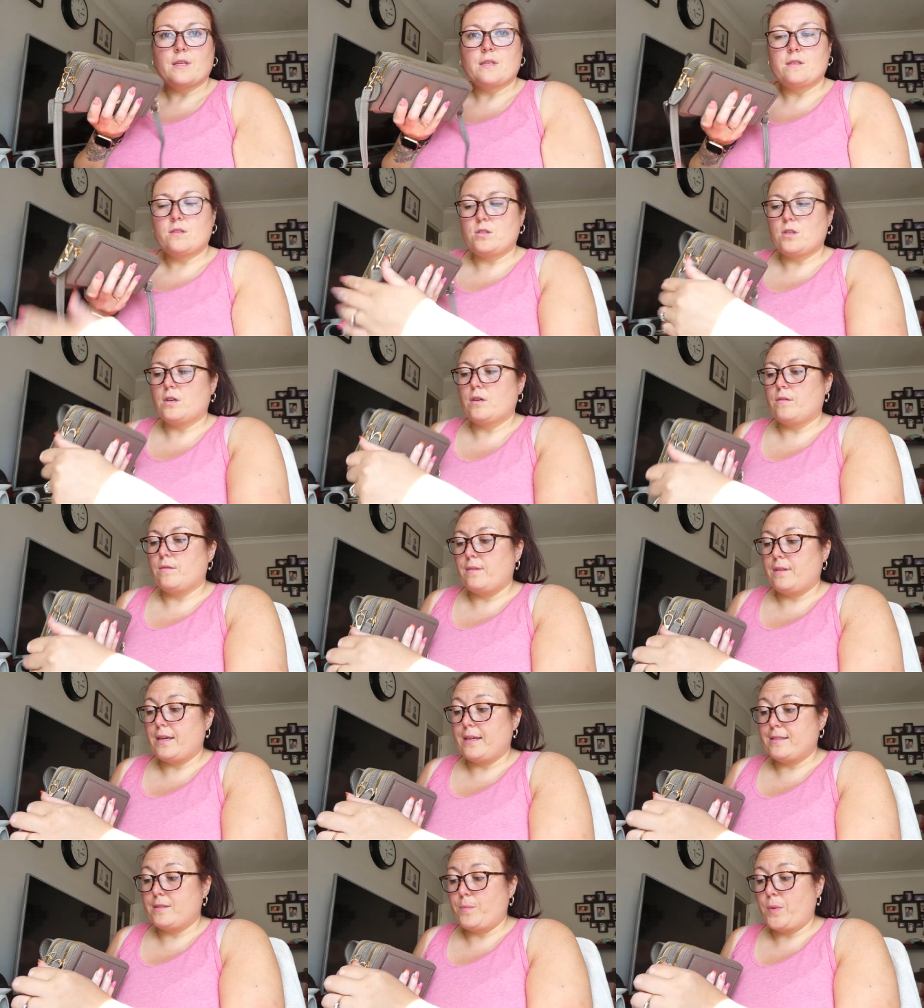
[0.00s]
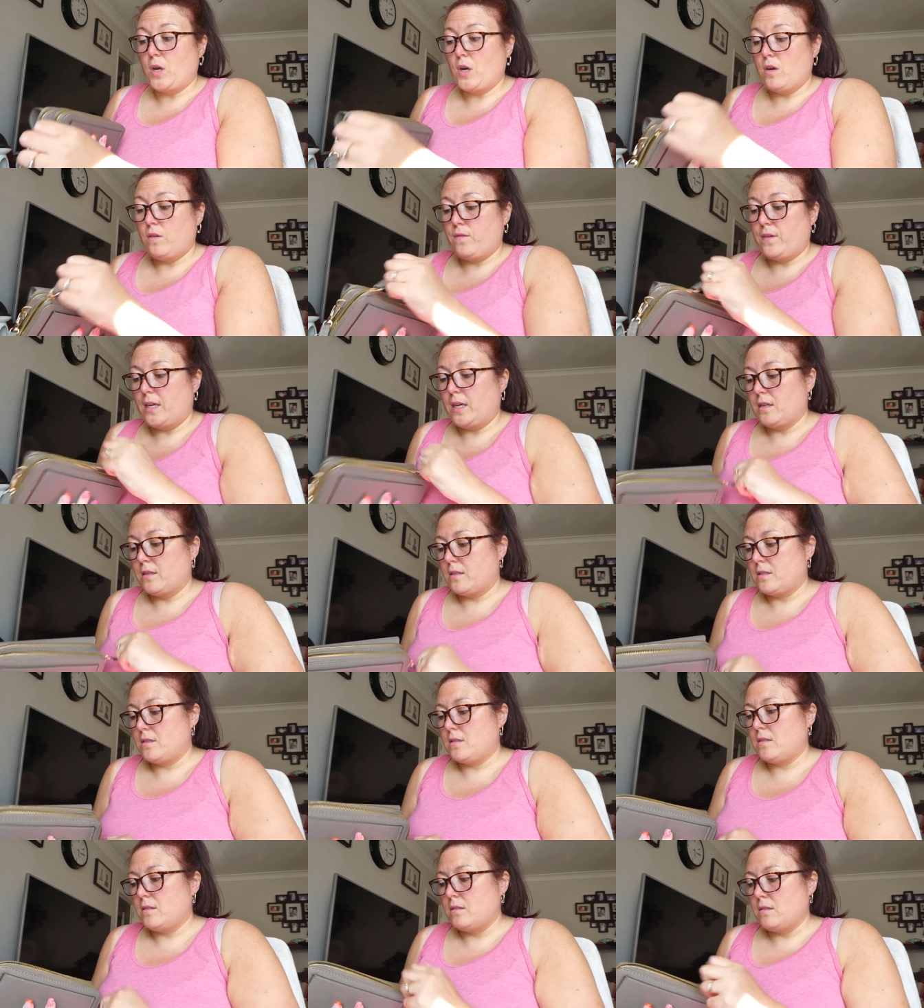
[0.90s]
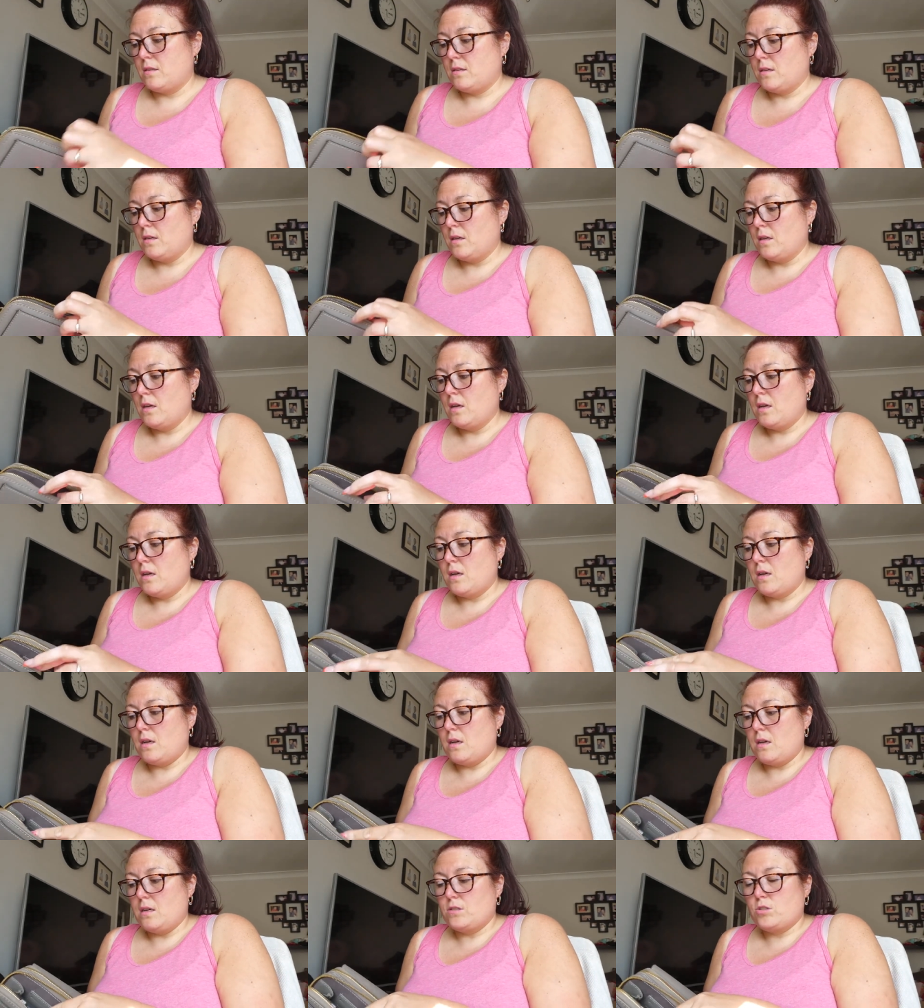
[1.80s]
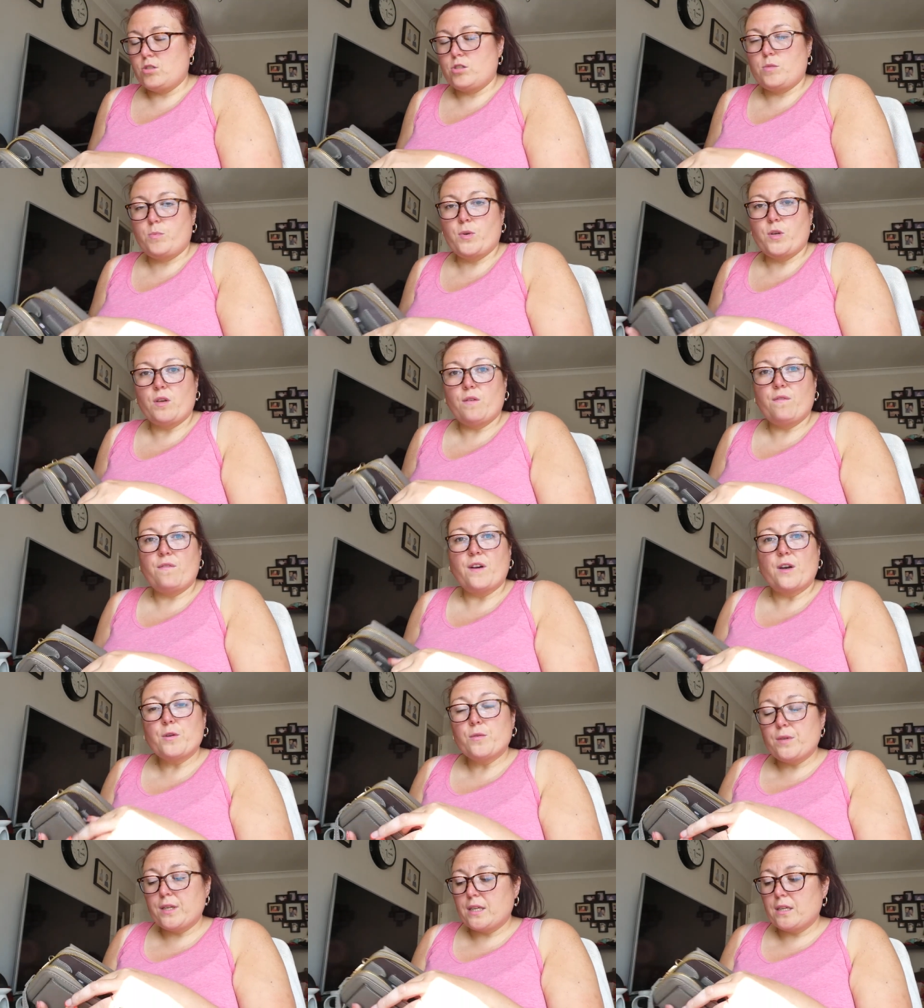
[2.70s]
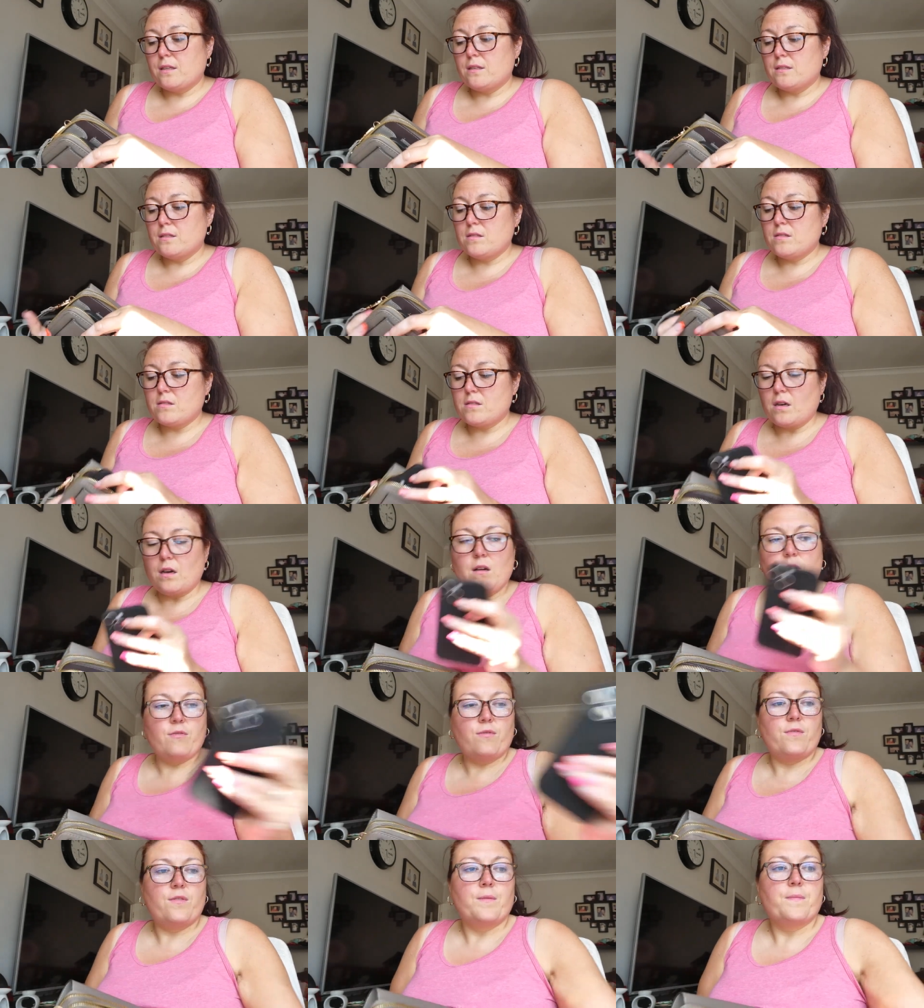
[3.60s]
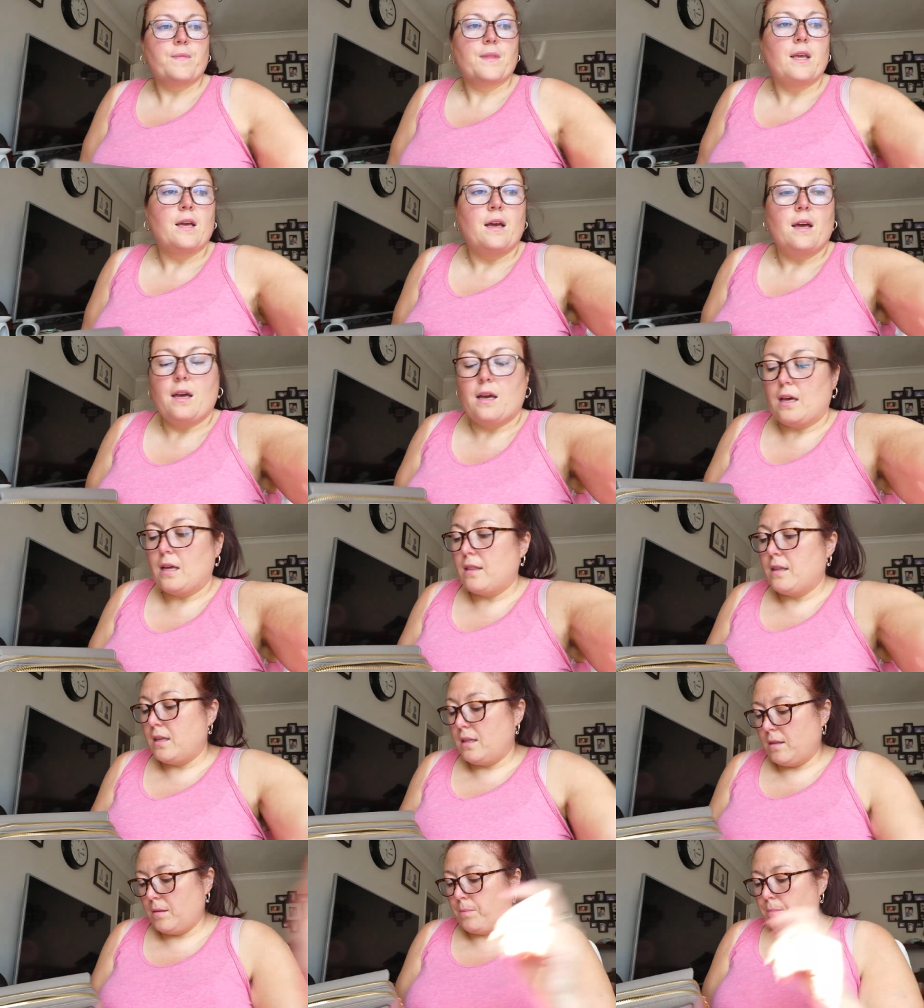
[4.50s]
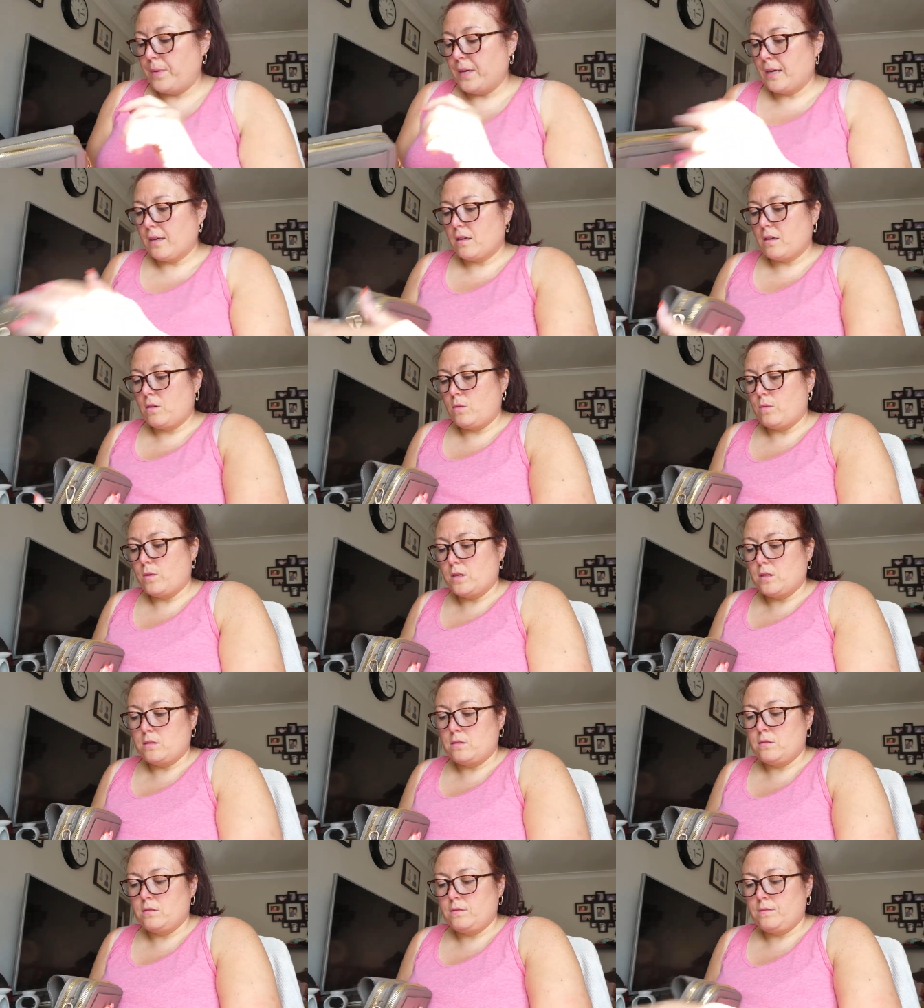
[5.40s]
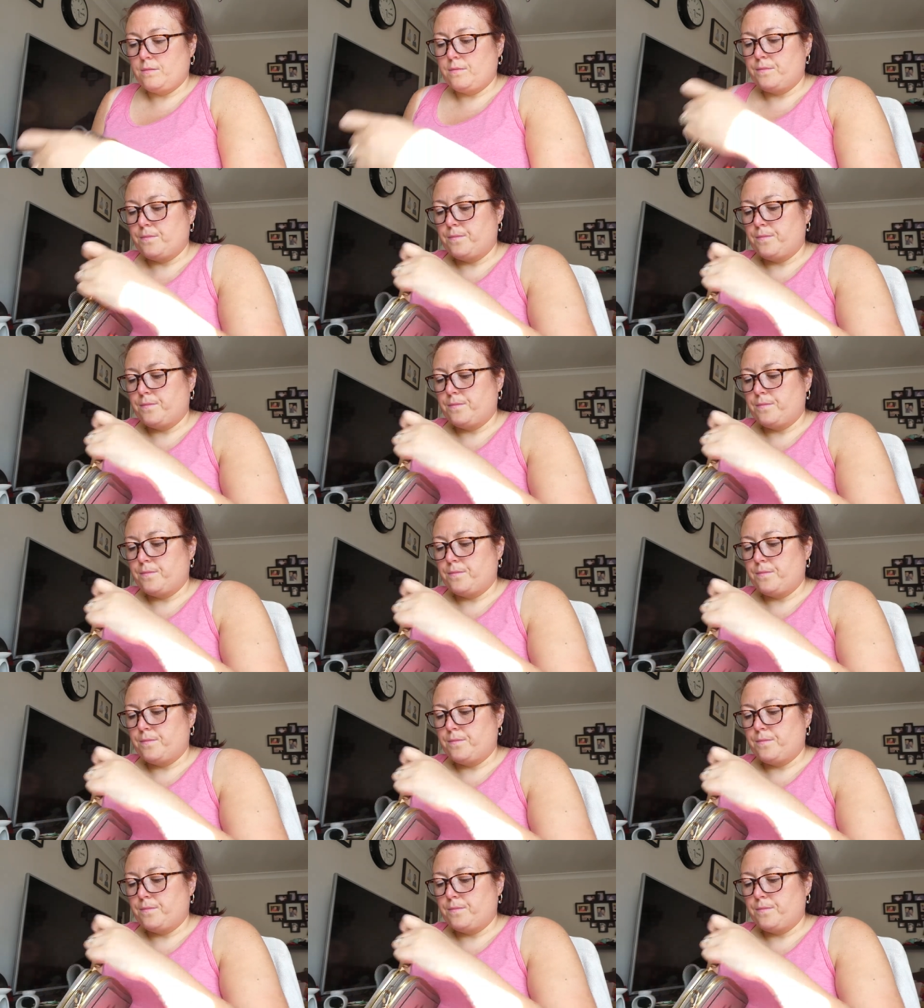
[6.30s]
so that's perfect uh, just to put your phone in and stuff and then the back one